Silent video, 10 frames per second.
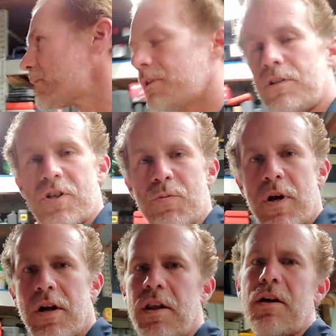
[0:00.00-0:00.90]
Just
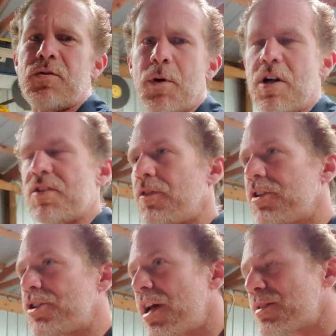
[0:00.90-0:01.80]
waiting on those parts for the
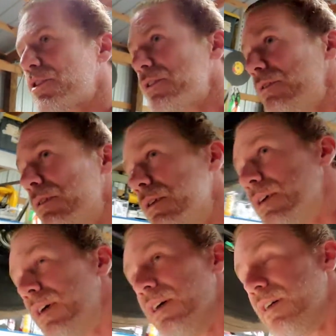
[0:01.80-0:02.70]
transmission.
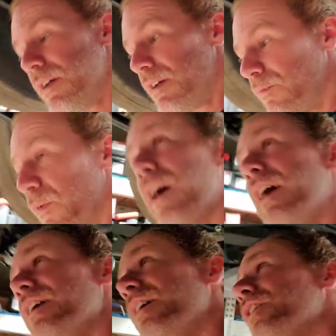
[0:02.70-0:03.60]

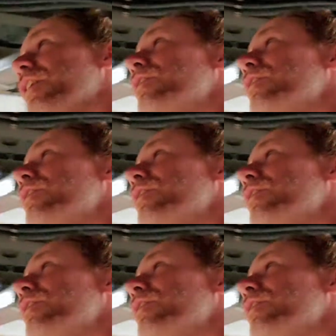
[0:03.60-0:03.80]
But another